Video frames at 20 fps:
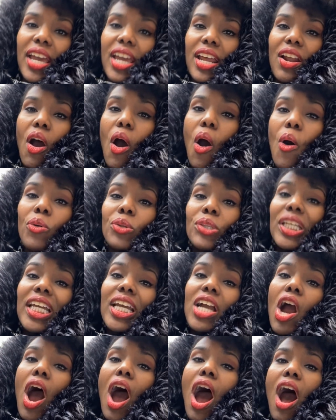It only
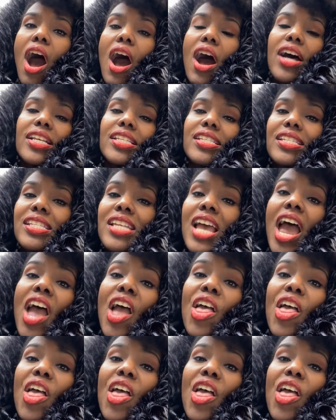costs